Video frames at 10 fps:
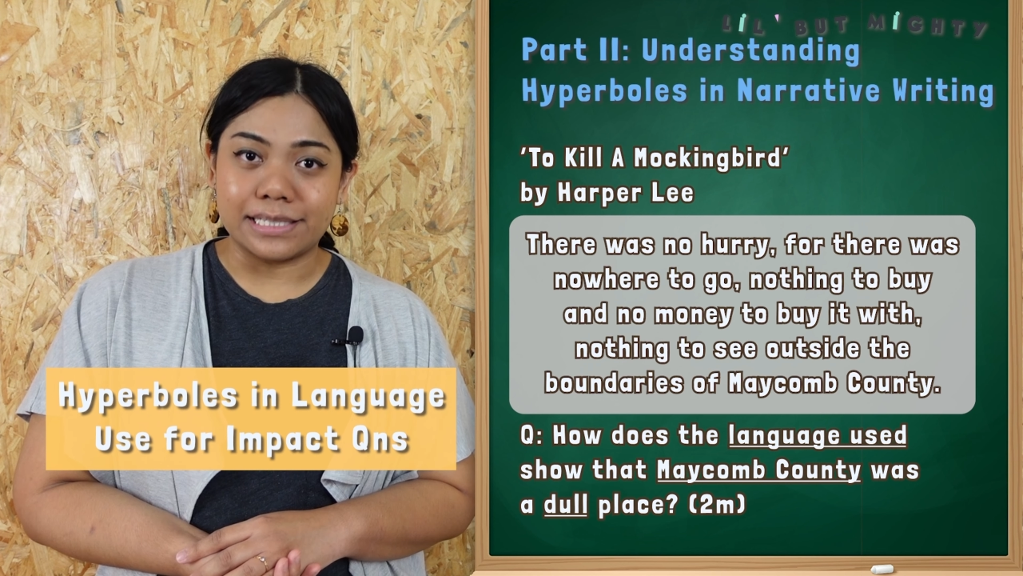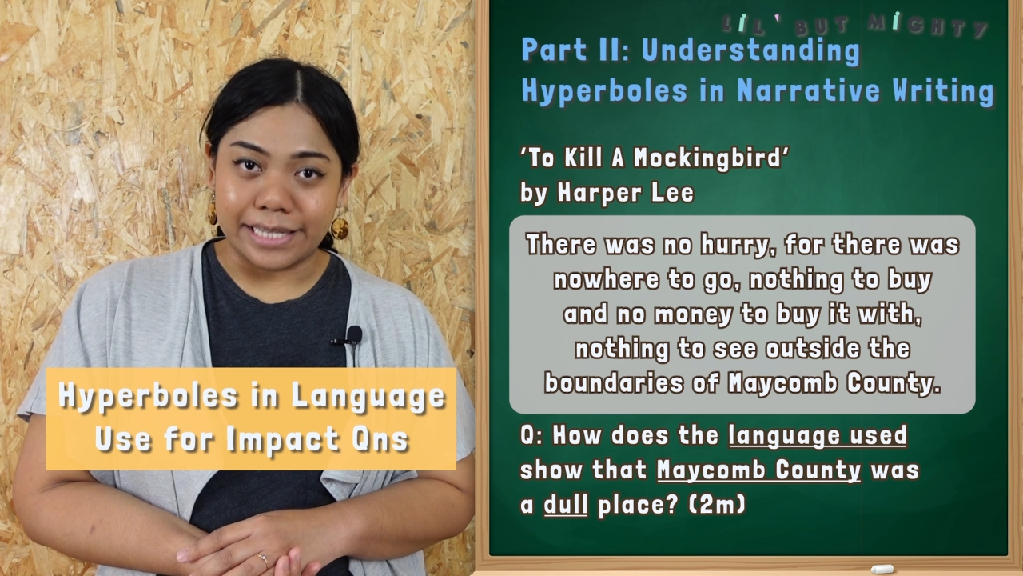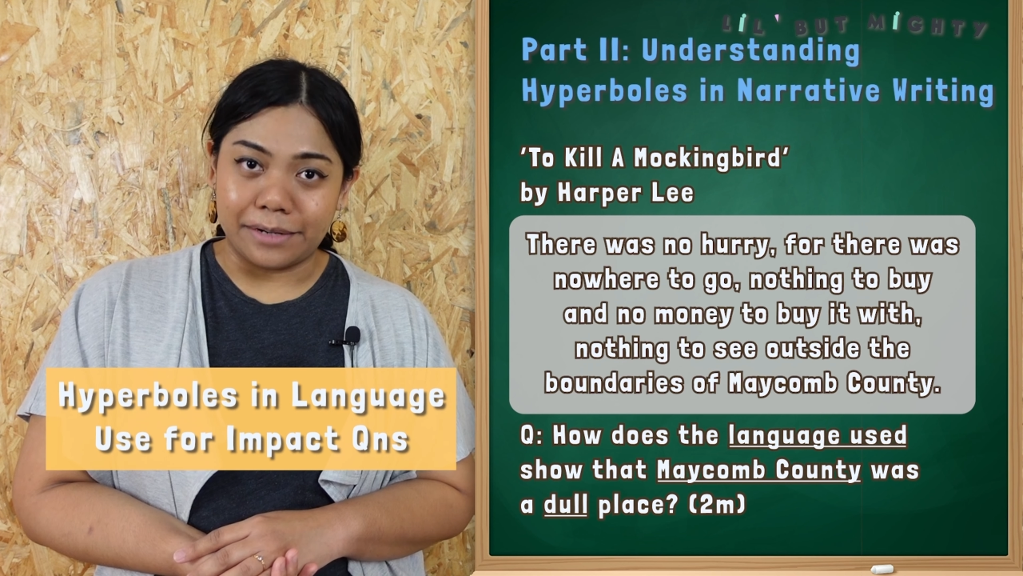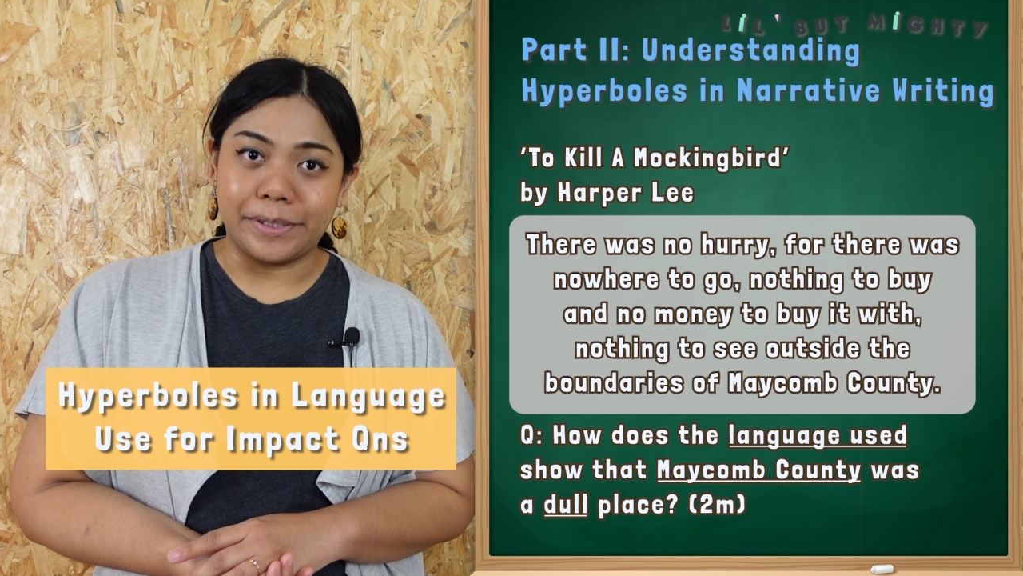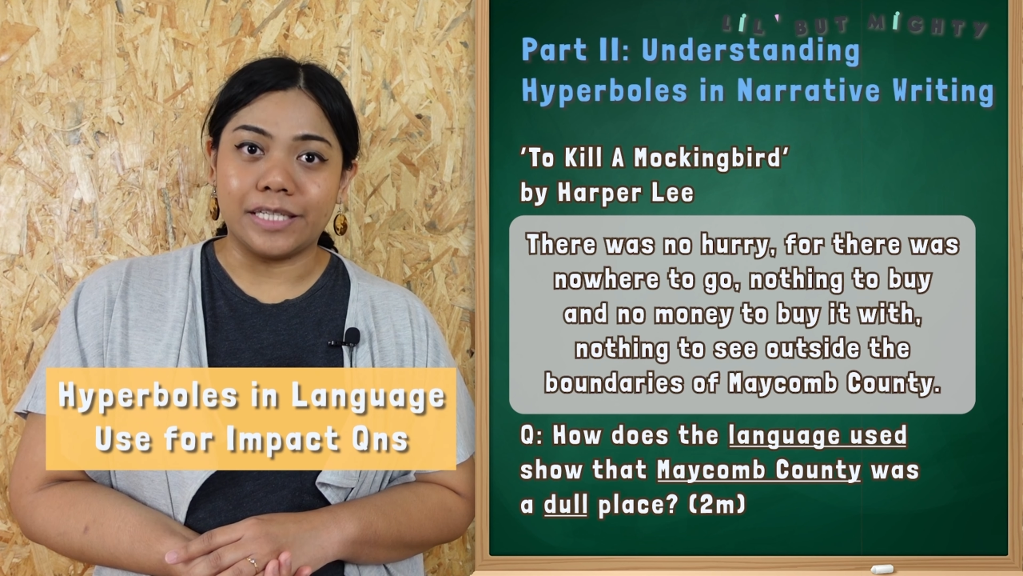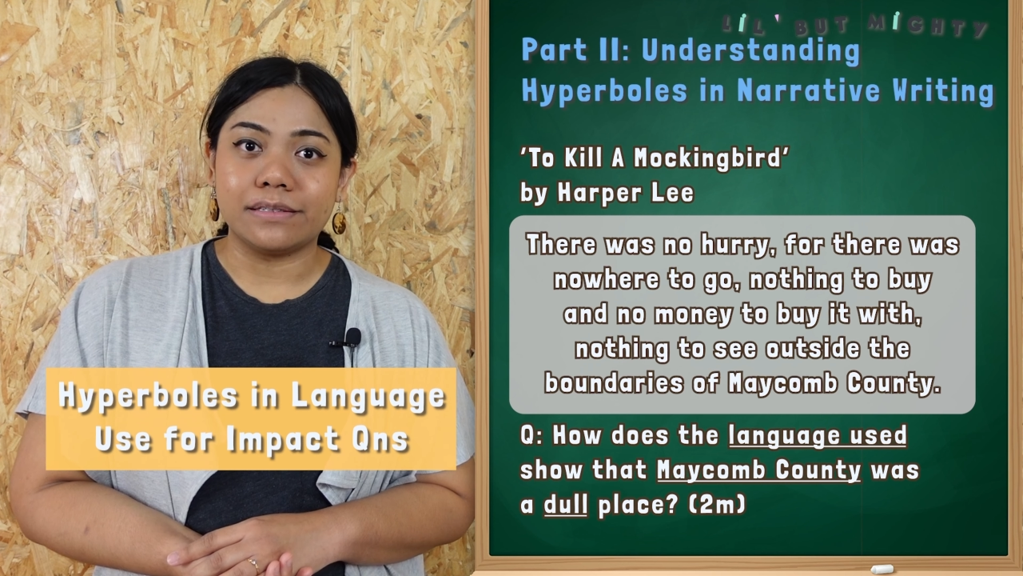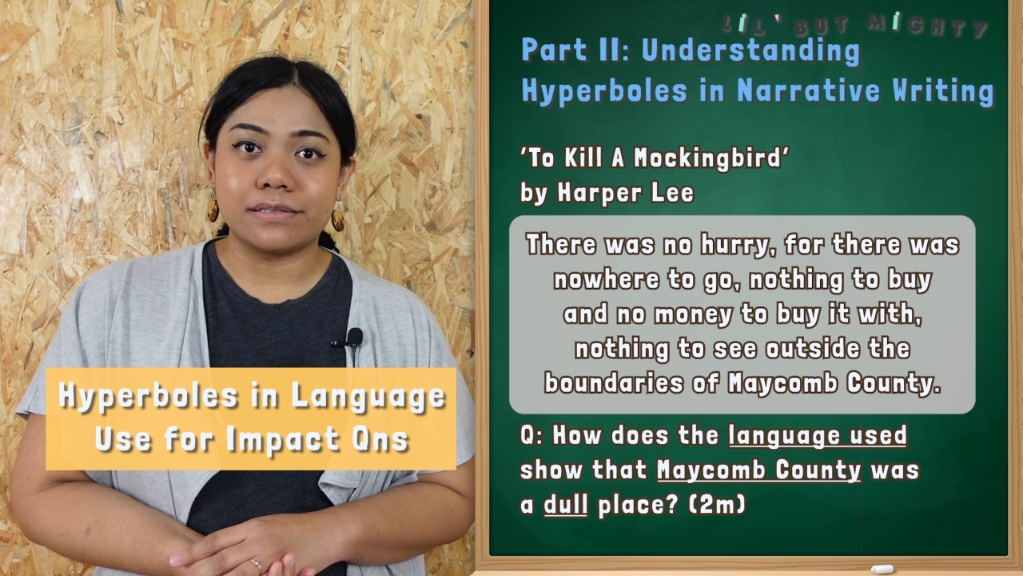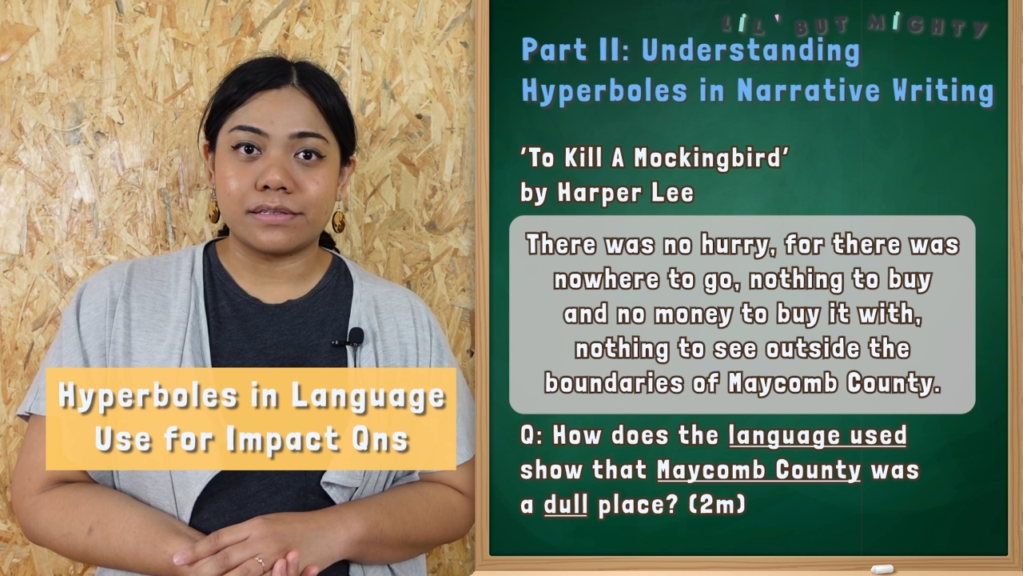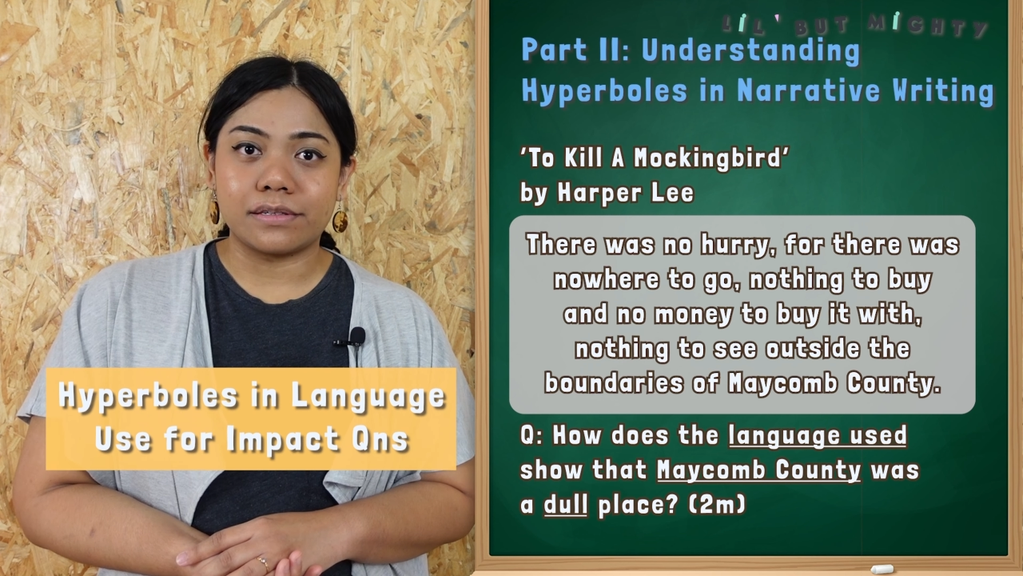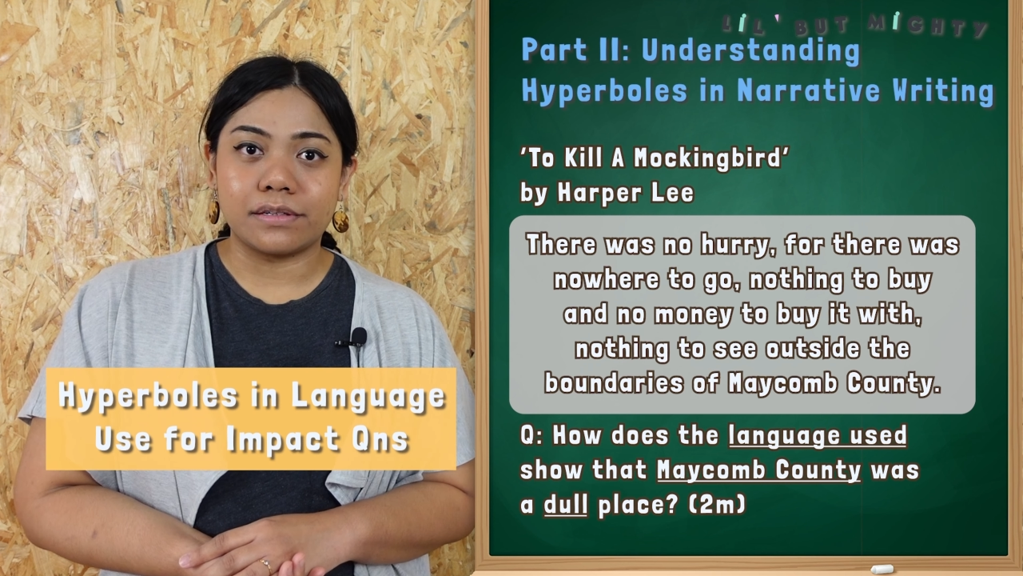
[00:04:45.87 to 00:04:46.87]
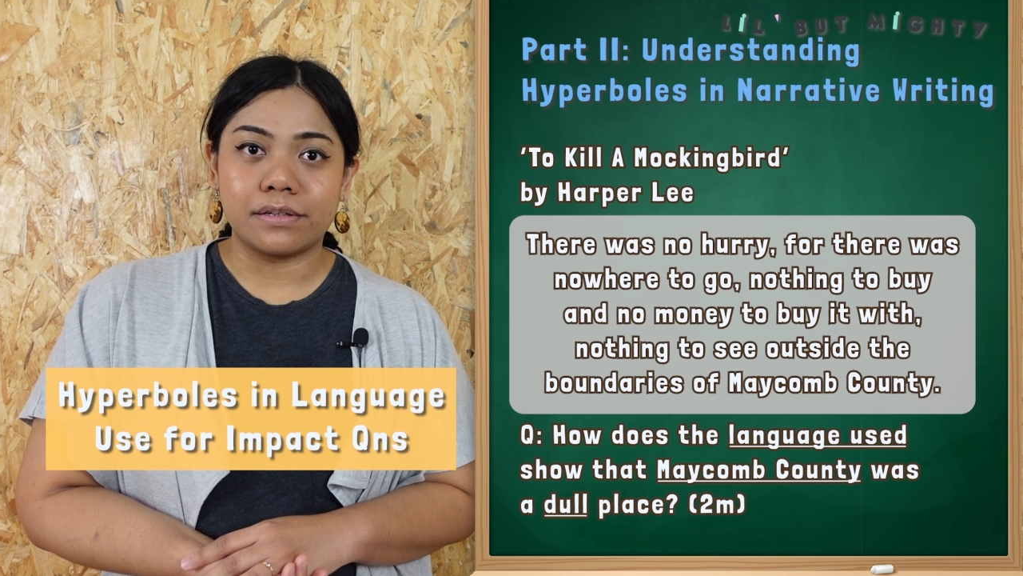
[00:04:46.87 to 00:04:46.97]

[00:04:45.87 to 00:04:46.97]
statements.